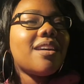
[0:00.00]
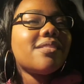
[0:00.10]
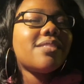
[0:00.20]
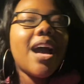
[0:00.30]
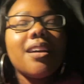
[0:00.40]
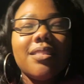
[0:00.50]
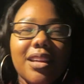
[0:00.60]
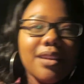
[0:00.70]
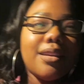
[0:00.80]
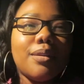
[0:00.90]

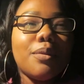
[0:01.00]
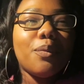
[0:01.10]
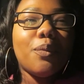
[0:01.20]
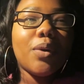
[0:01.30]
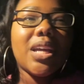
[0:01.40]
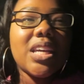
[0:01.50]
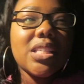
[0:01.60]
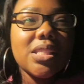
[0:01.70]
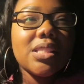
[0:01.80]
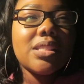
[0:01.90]
exactly what
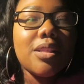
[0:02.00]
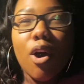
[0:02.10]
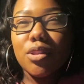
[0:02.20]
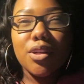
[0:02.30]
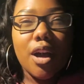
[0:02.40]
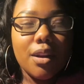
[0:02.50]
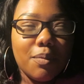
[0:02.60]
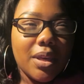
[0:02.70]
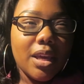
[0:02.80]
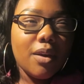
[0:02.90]
his thoughts are going
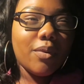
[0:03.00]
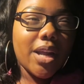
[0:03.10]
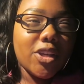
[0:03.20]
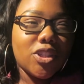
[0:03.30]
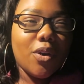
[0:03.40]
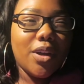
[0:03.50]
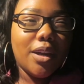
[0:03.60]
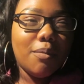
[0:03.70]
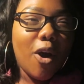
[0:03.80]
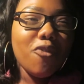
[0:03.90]
to be when I show
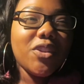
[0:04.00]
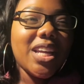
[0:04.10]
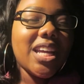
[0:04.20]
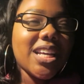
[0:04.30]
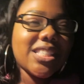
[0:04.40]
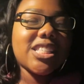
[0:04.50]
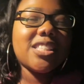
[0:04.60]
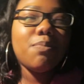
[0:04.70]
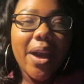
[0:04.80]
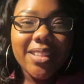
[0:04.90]
him. Hopefully he doesn't
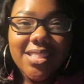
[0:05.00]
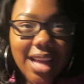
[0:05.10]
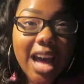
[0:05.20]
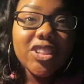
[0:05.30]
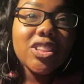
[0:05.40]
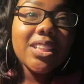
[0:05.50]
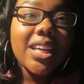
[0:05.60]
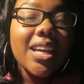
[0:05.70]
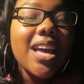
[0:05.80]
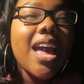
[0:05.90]
suspect it's
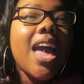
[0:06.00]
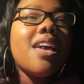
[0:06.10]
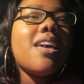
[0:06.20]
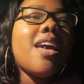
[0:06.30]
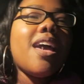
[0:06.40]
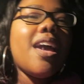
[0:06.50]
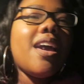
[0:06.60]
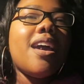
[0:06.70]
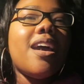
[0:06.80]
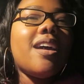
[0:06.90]
Ashley.
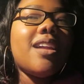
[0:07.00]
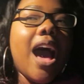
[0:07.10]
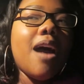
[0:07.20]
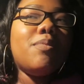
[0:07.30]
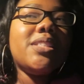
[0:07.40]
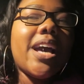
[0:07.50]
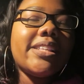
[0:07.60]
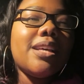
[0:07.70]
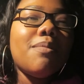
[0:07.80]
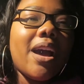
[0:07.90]
And I've been
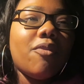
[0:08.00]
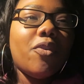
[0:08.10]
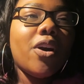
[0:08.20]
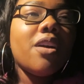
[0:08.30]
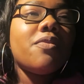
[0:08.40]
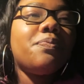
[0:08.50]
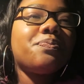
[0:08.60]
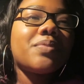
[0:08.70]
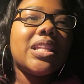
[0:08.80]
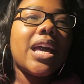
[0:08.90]
texting him back and forth
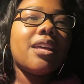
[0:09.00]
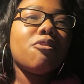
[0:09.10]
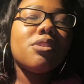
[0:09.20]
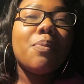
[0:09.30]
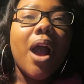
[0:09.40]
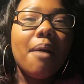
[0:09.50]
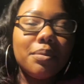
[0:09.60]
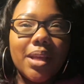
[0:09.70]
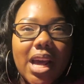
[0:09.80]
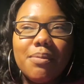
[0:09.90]
like there was a
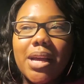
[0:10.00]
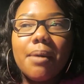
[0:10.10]
problem. Like I'm